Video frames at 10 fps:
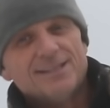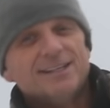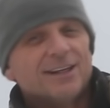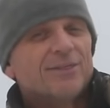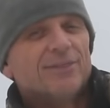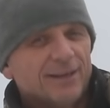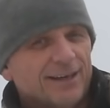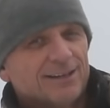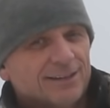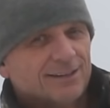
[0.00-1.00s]
Do you
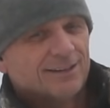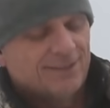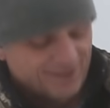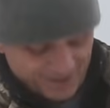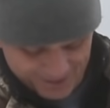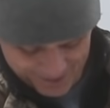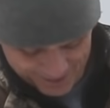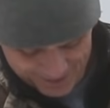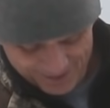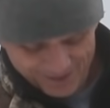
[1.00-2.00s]
think?
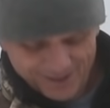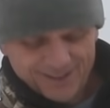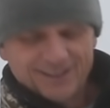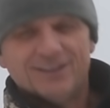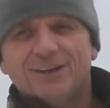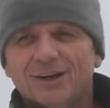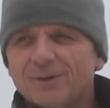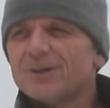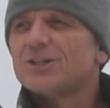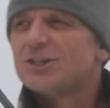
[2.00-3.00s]

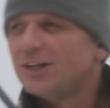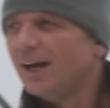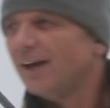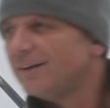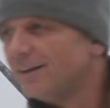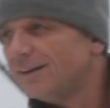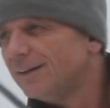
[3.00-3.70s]
No shit.